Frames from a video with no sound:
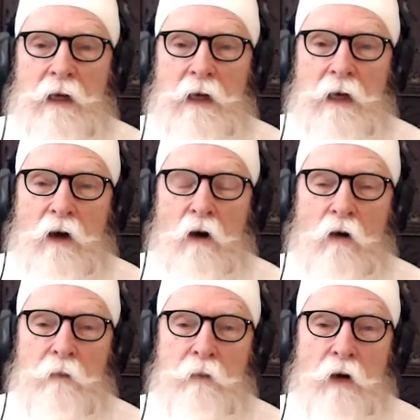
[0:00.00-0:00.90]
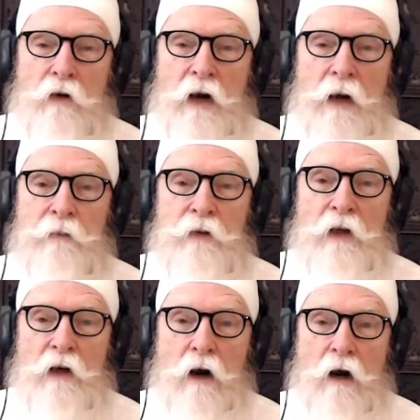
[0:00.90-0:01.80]
All the programs
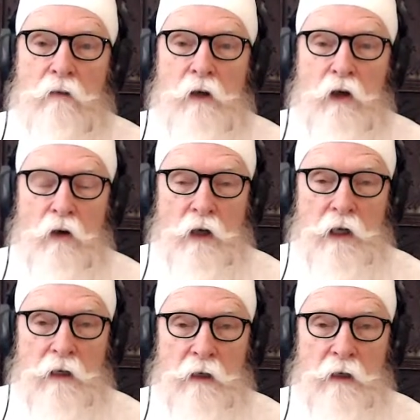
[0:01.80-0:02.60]
are recorded